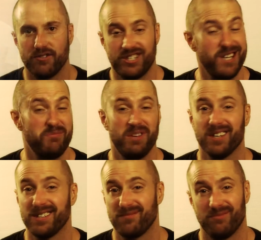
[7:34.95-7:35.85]
Cheat
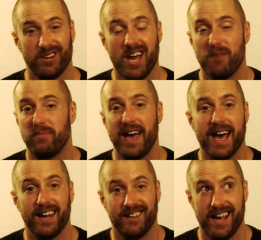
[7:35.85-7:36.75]
meals, they're not
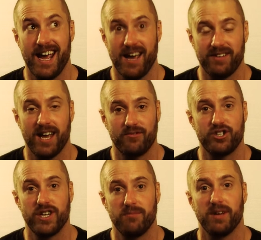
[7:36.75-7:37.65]
bad. You have to have
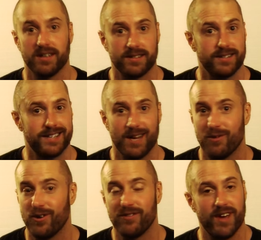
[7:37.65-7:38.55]
cheat meals to stay
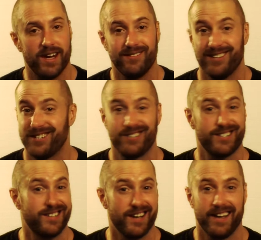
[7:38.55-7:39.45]
motivated. That's
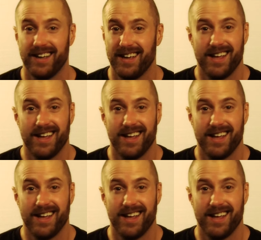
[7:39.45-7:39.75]
just the